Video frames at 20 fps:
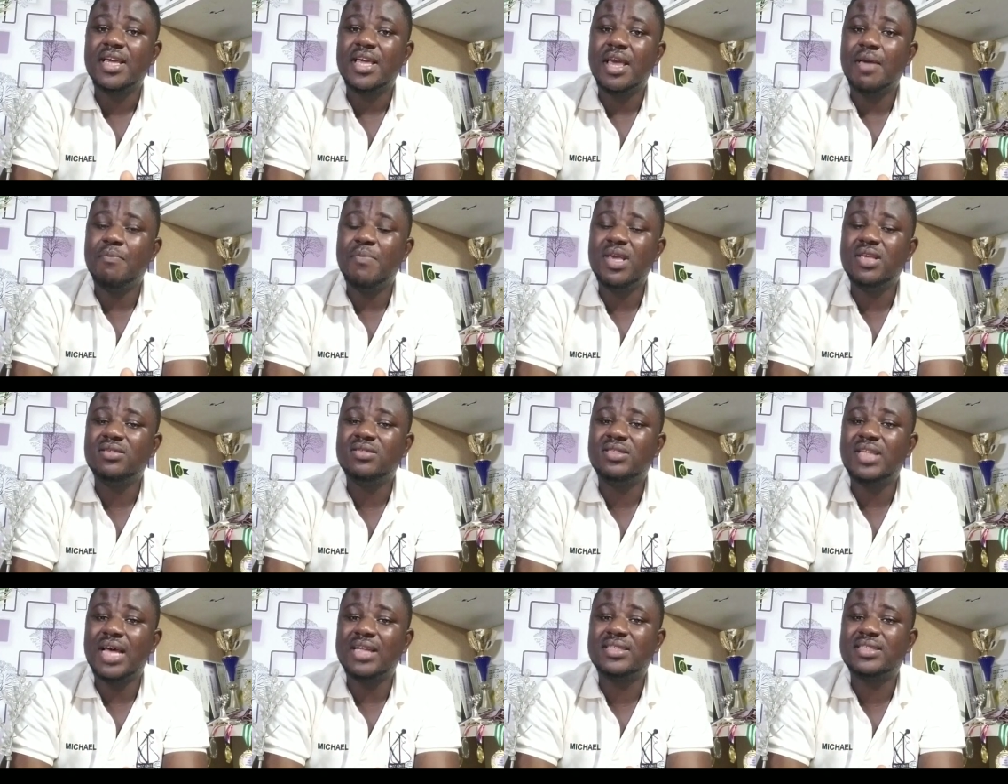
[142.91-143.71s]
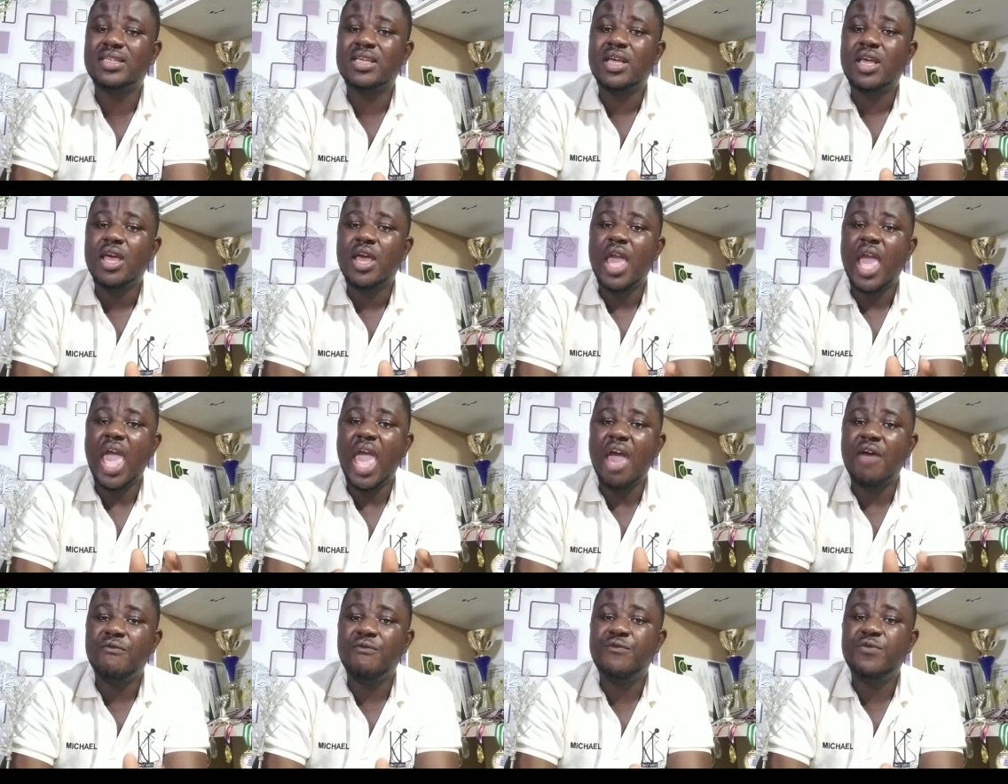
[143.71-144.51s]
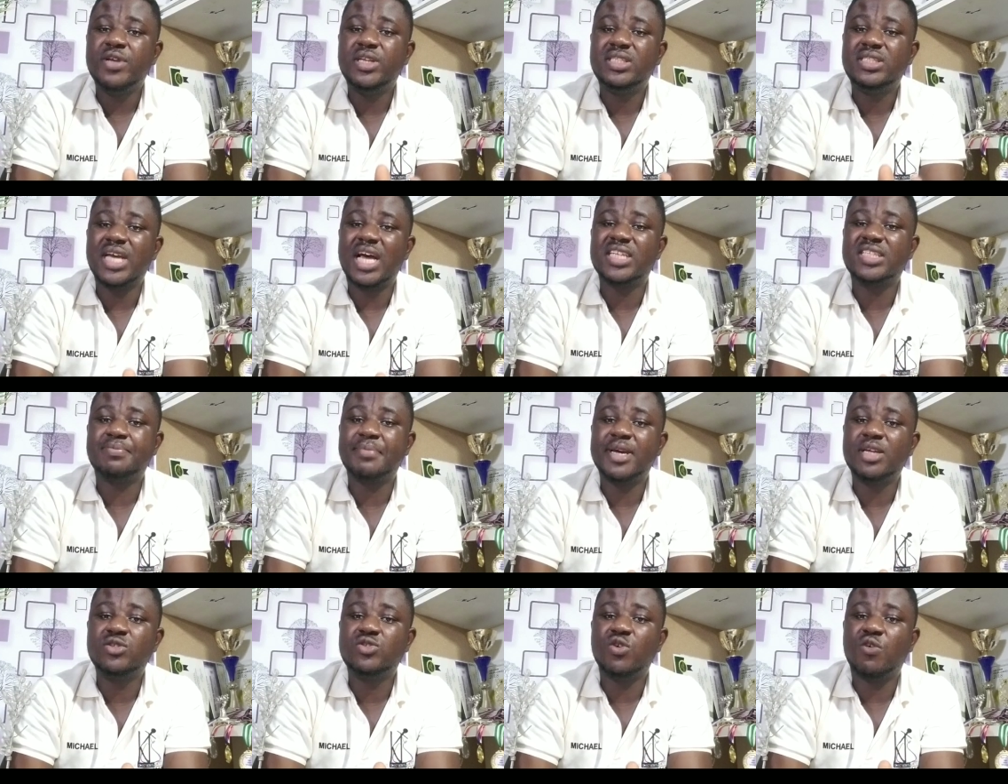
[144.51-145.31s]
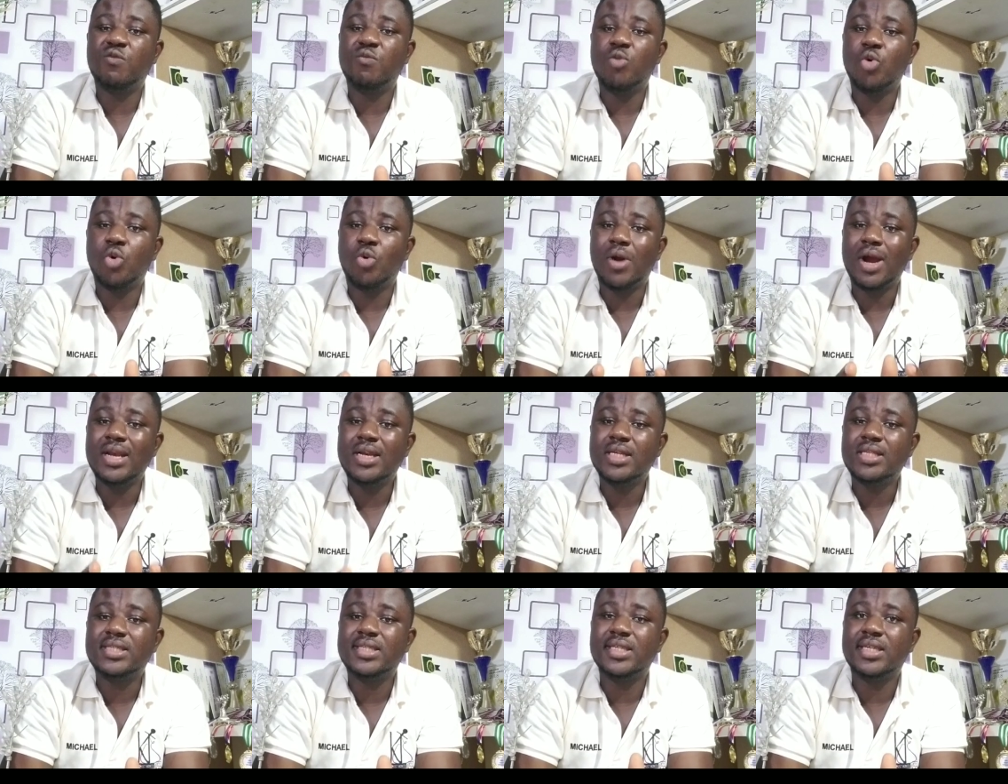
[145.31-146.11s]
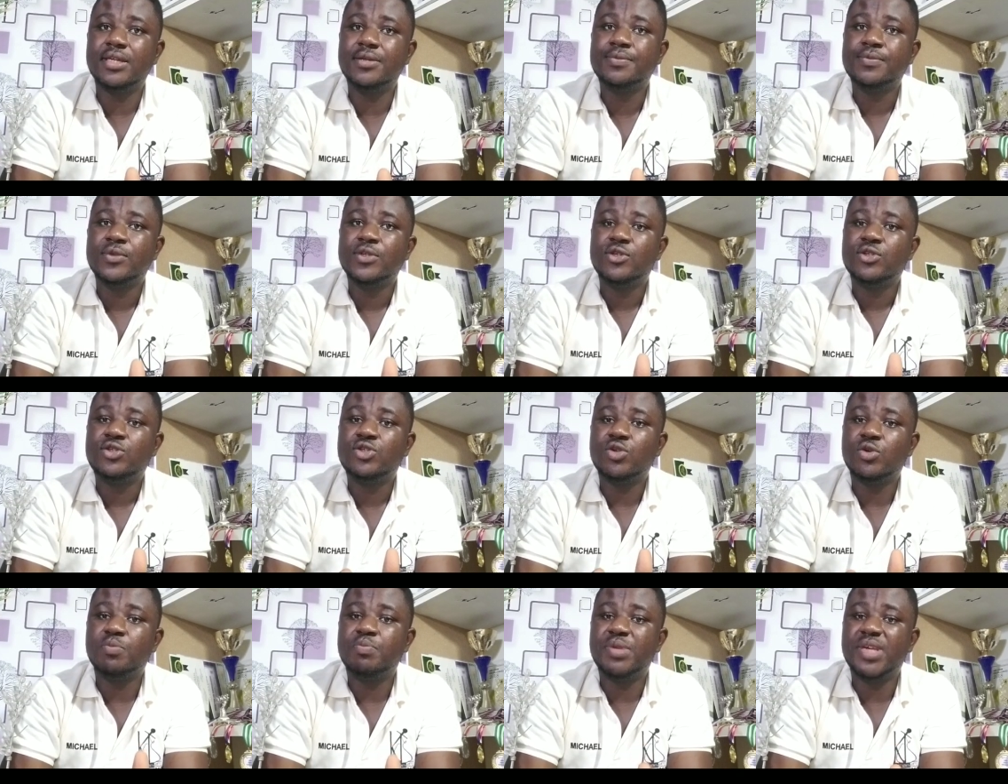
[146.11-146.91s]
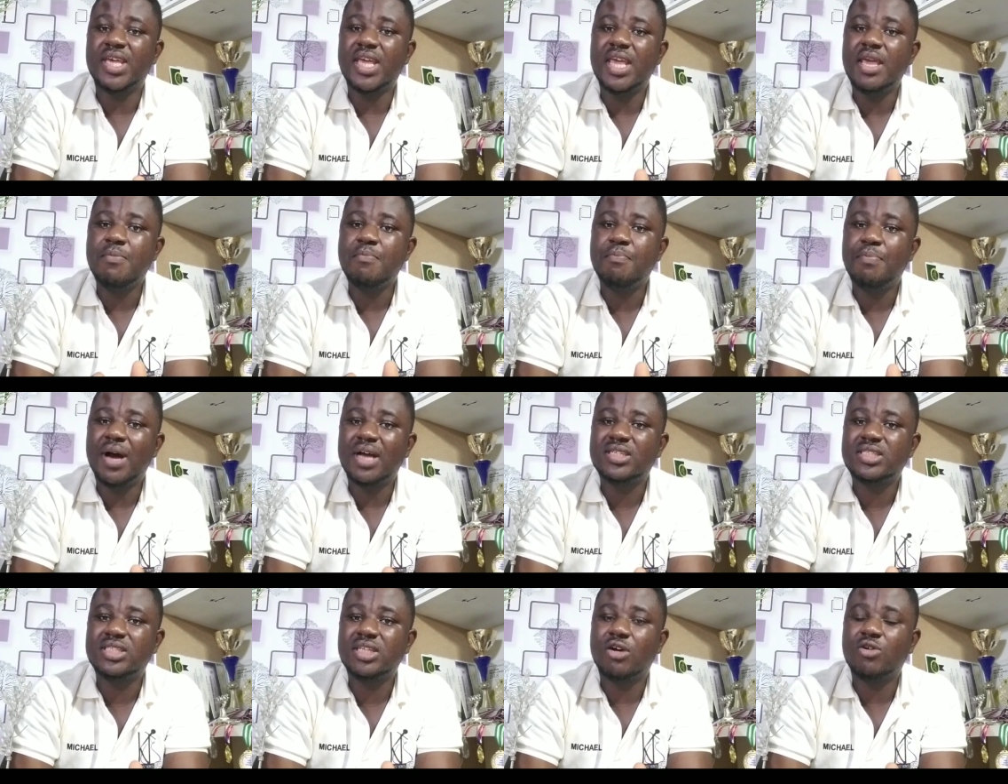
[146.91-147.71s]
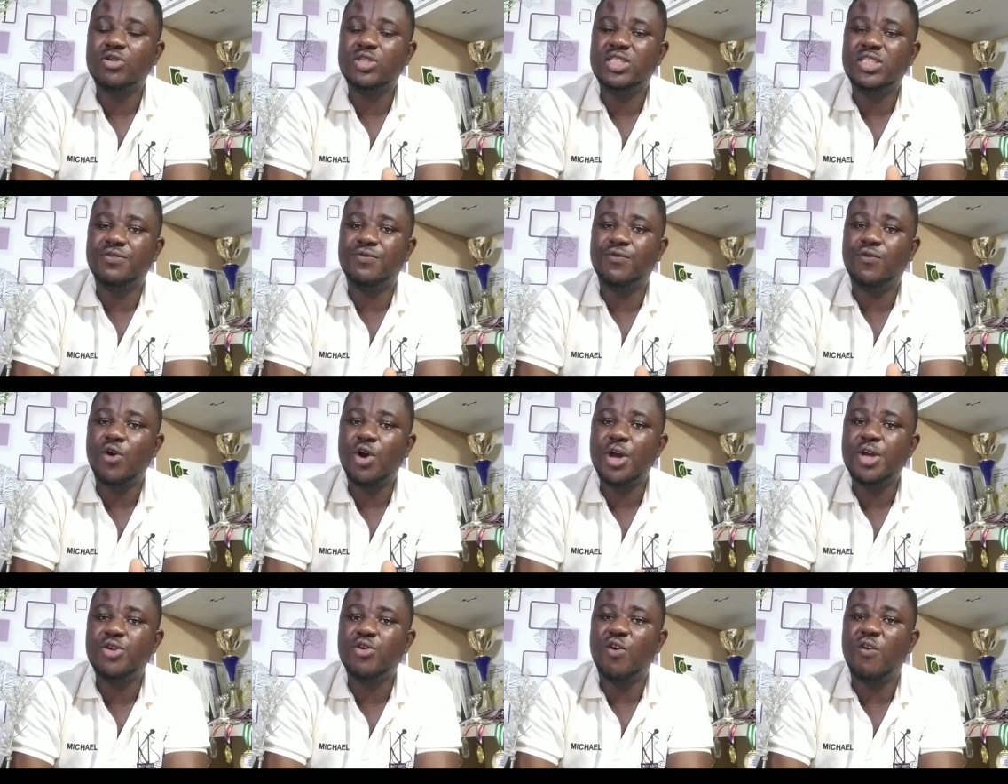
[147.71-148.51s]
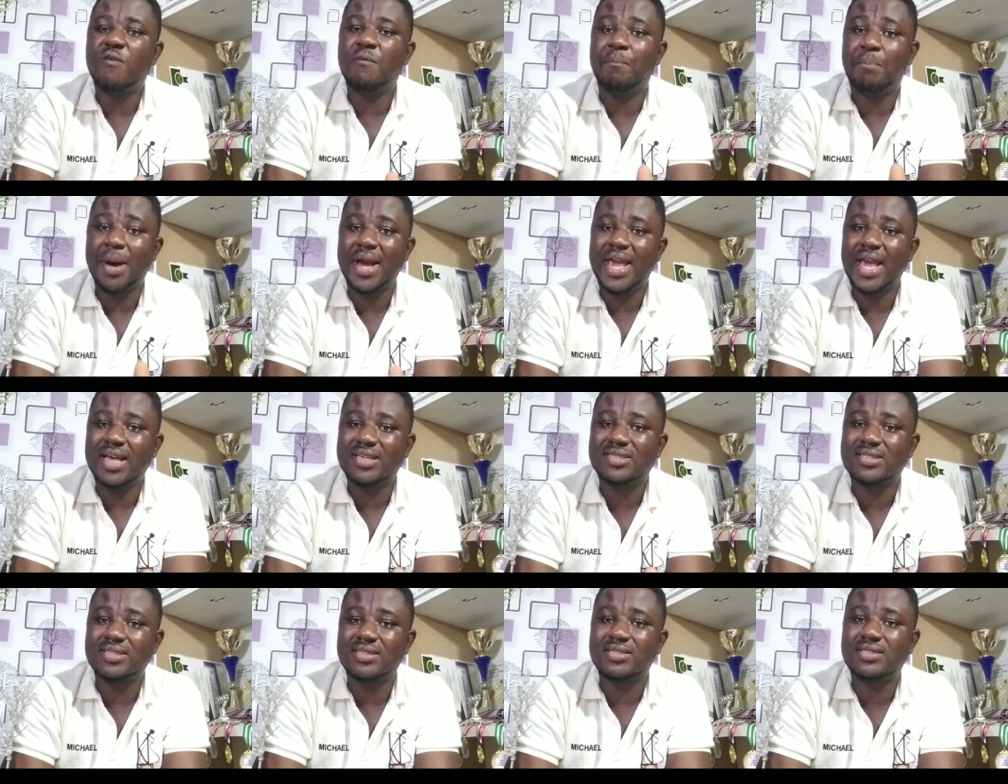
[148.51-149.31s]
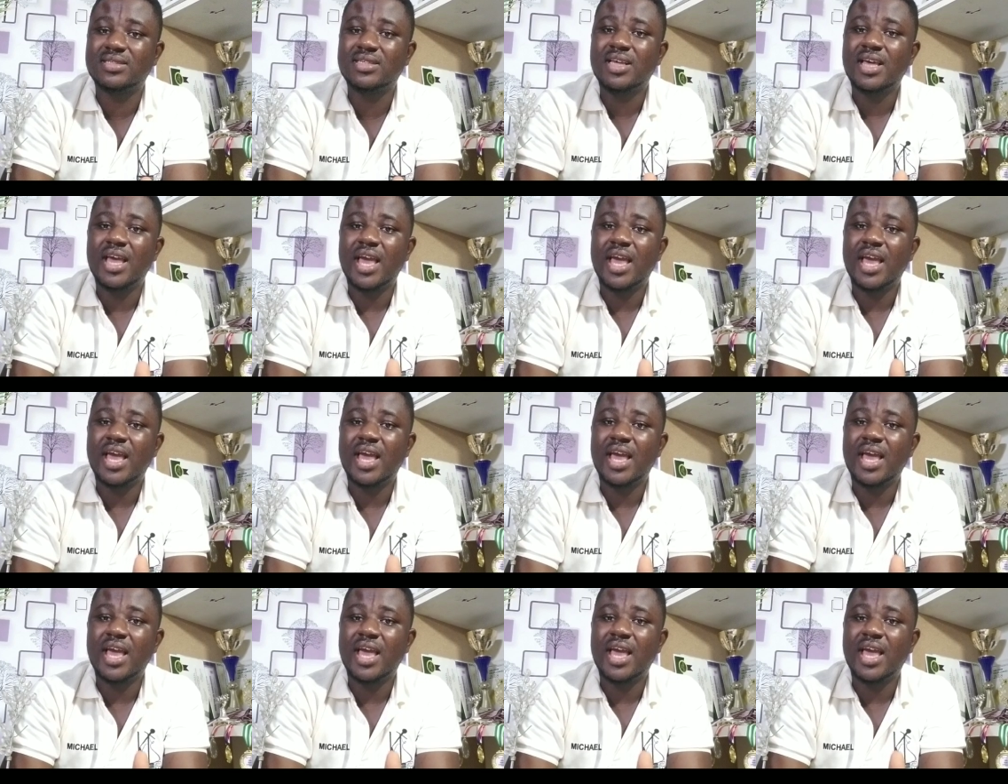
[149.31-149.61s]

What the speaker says: It means that every judgment of morality should be impartial, devoid of biases,